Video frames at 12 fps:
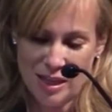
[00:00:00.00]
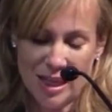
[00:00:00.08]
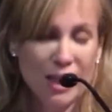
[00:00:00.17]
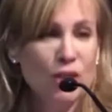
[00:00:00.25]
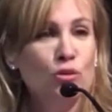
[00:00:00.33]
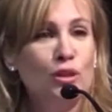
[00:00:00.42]

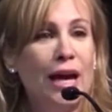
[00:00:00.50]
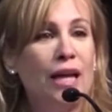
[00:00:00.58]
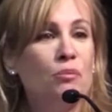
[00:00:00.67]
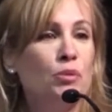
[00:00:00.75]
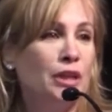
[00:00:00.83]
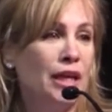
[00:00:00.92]
EU
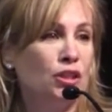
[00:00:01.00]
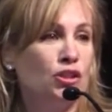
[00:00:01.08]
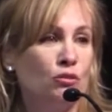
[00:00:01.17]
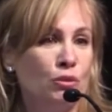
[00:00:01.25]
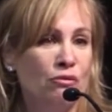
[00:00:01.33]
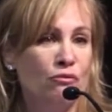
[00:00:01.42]
data
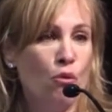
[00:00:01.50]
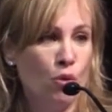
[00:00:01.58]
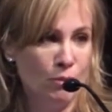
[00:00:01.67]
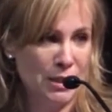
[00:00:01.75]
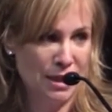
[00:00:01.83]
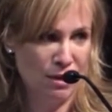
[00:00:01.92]
protection
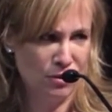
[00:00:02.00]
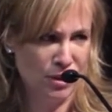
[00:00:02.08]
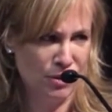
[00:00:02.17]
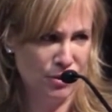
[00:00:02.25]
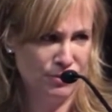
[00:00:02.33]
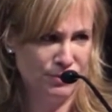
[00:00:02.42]
reform is out
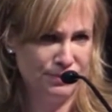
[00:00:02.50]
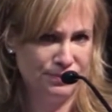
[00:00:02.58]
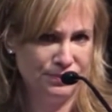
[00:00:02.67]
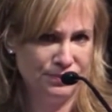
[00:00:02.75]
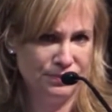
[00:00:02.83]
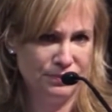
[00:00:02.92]
there.
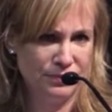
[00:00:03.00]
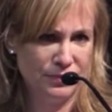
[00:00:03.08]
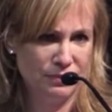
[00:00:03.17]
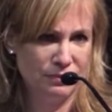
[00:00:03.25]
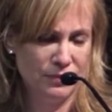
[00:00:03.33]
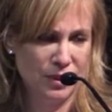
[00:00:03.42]

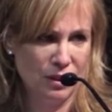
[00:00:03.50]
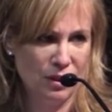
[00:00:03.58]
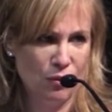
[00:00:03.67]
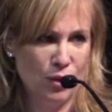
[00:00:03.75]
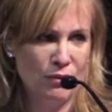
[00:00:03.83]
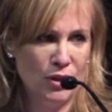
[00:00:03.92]

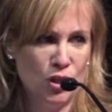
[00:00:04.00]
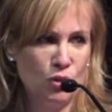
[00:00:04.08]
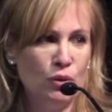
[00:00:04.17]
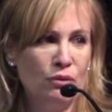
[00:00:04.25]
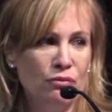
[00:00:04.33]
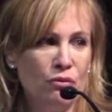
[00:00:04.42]
We have a
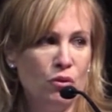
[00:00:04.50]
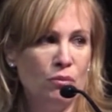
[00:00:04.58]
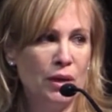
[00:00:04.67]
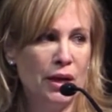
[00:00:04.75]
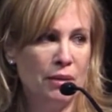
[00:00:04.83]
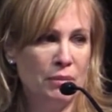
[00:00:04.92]
new
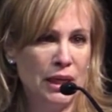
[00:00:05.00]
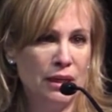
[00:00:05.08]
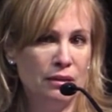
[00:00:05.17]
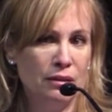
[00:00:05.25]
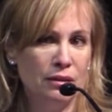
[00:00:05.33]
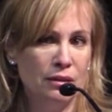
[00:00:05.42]
reform
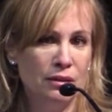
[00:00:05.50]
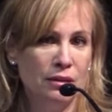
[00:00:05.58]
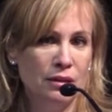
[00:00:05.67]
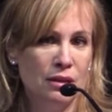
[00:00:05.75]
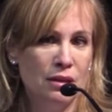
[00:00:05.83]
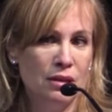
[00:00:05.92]
coming.
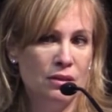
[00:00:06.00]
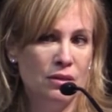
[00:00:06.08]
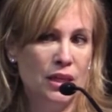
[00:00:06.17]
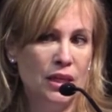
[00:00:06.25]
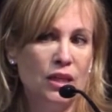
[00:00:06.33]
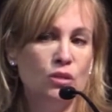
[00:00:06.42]

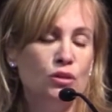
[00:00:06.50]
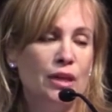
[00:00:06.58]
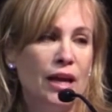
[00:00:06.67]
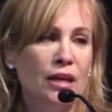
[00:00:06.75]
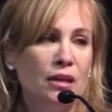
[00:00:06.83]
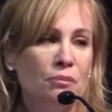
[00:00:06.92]
The EU
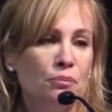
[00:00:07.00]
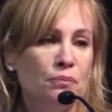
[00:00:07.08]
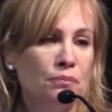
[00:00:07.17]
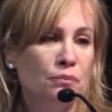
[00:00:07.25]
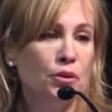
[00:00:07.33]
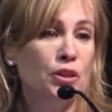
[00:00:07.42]
data
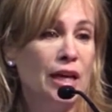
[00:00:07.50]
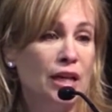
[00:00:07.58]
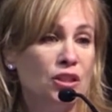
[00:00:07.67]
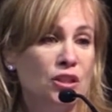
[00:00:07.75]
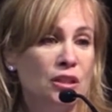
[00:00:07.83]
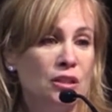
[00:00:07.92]

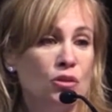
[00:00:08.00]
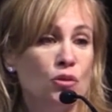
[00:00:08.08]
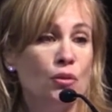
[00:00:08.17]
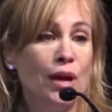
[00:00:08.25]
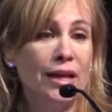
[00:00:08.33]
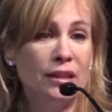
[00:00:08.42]
protection
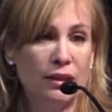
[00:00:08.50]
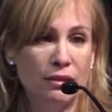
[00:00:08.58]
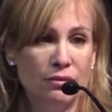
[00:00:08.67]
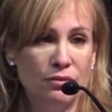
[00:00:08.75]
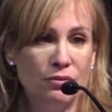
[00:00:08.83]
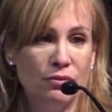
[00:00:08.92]

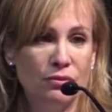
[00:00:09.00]
directive